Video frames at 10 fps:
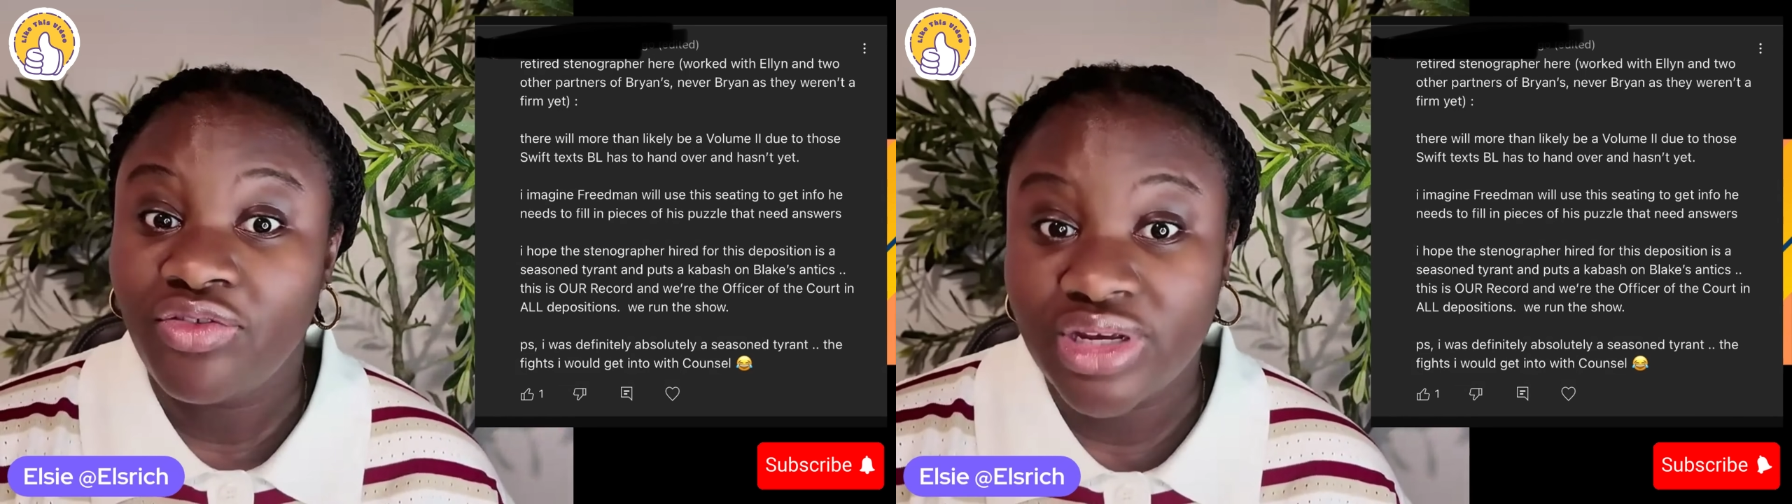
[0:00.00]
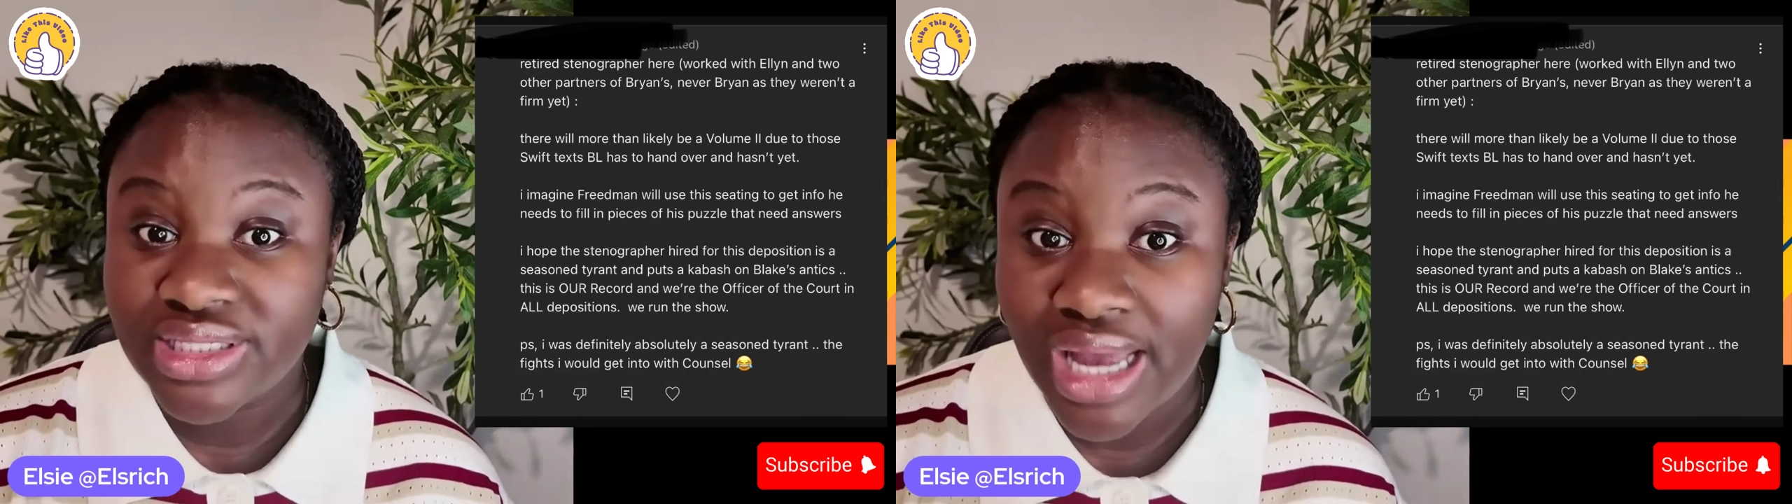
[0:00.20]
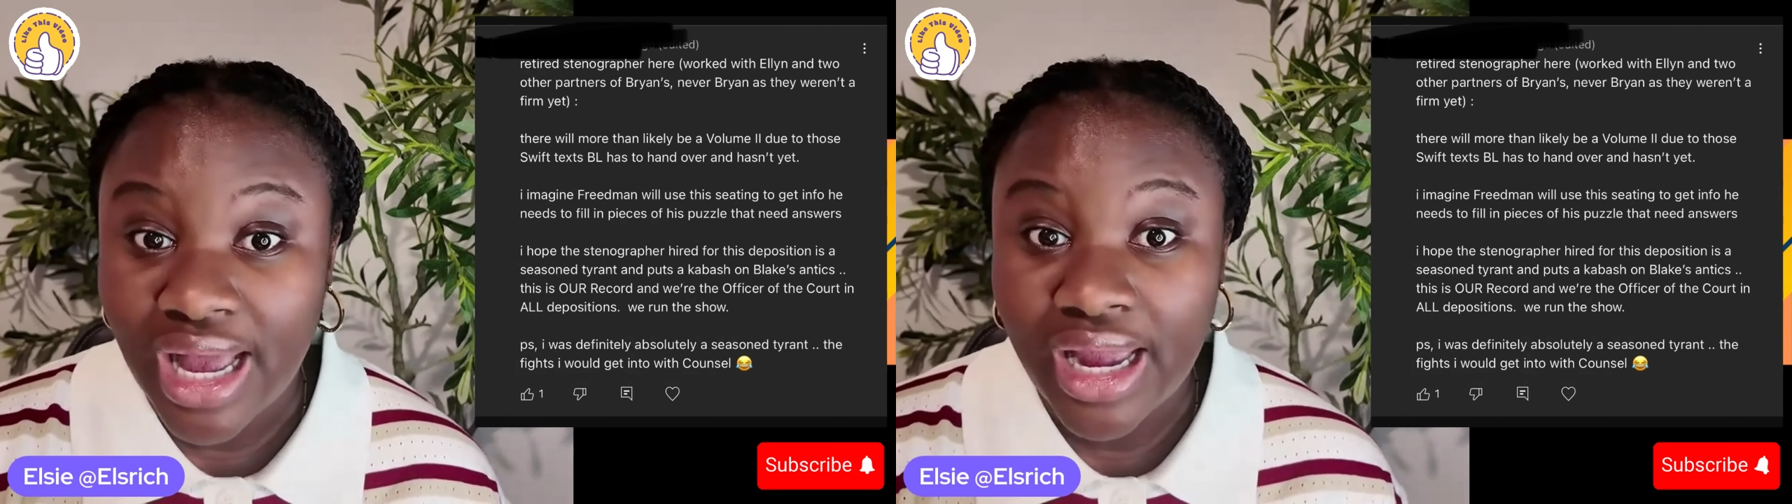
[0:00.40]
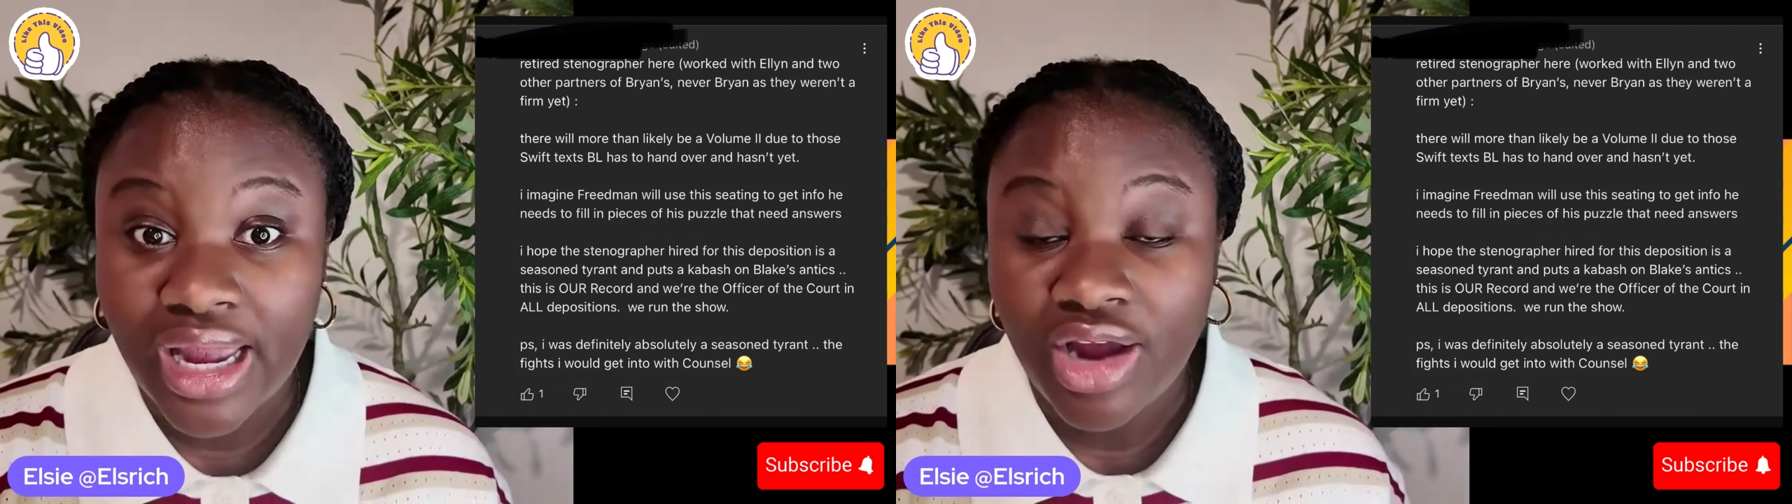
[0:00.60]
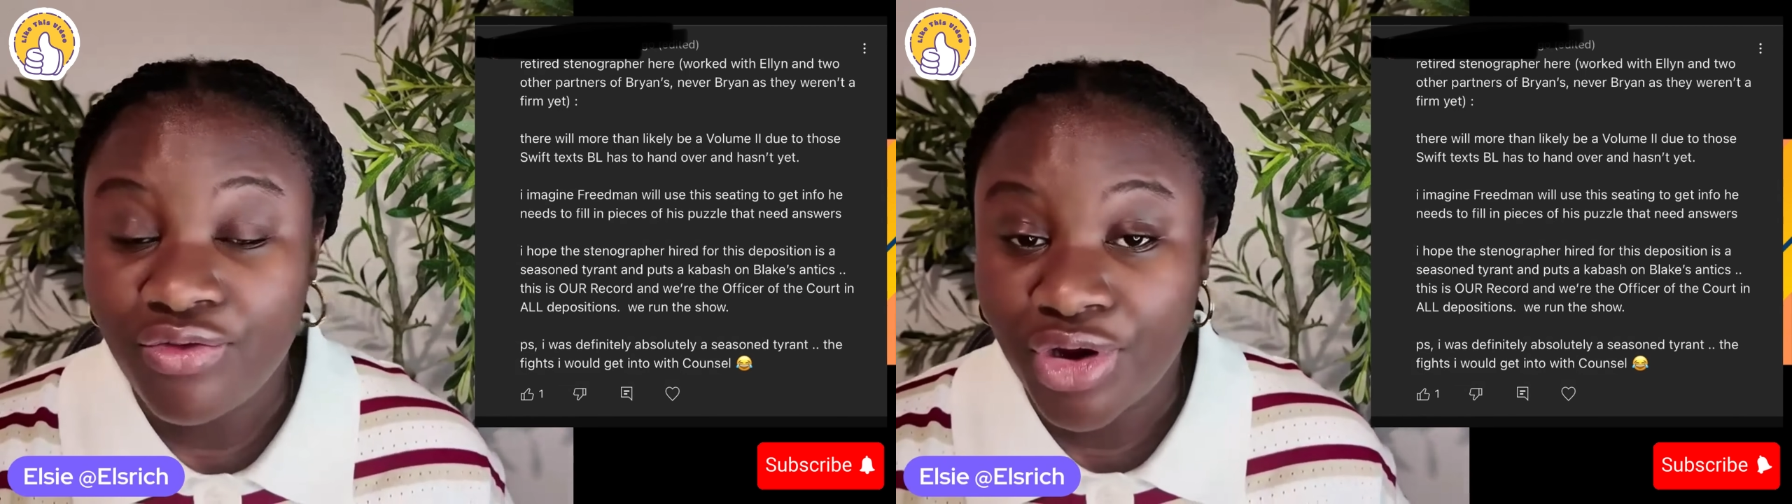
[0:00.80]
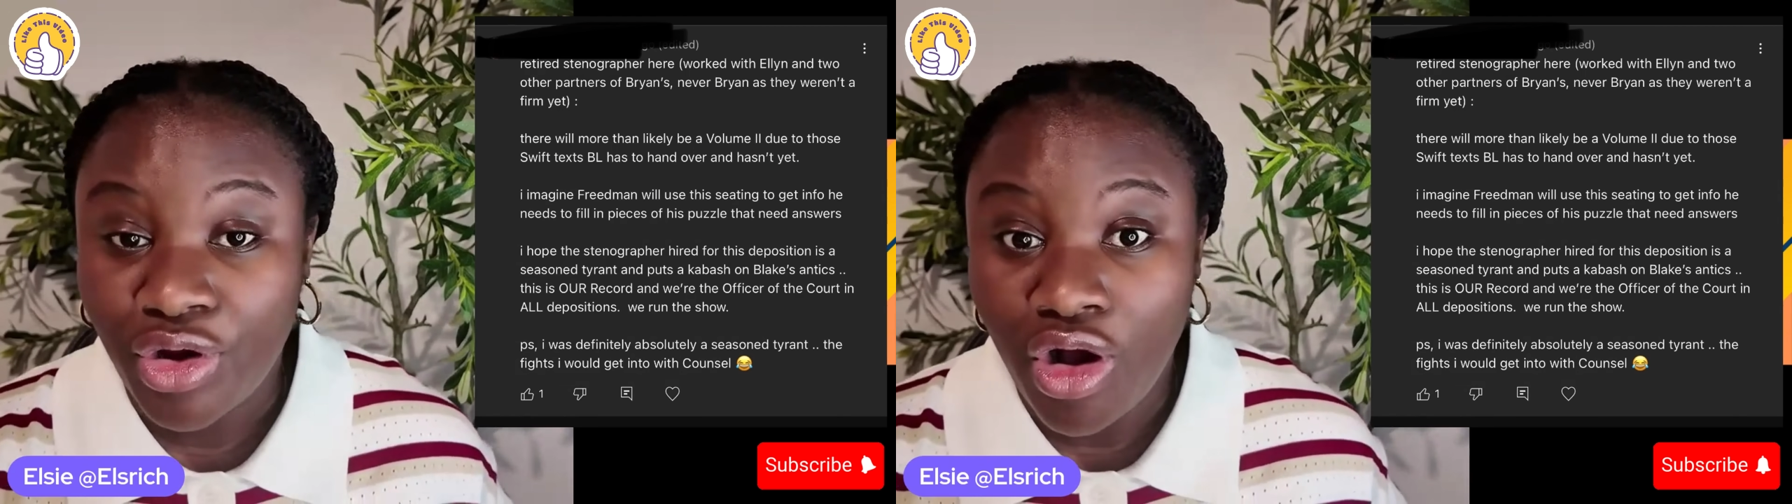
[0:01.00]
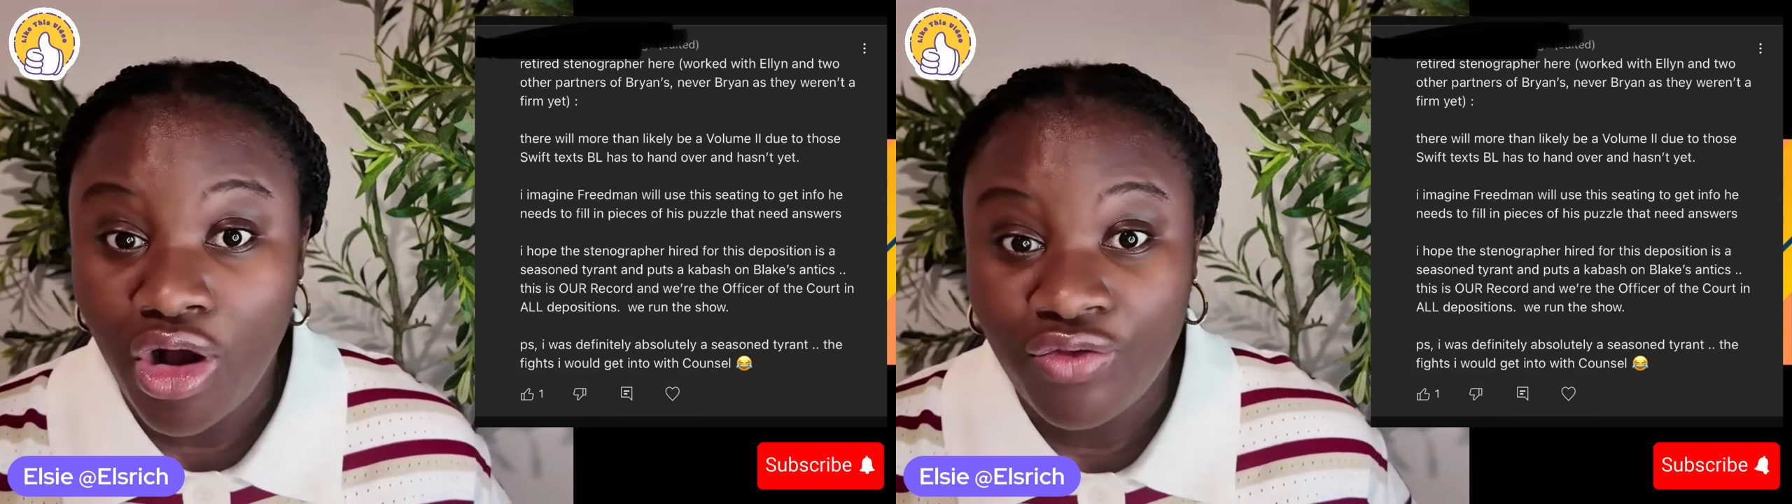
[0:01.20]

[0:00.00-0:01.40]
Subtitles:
sigh, every cough,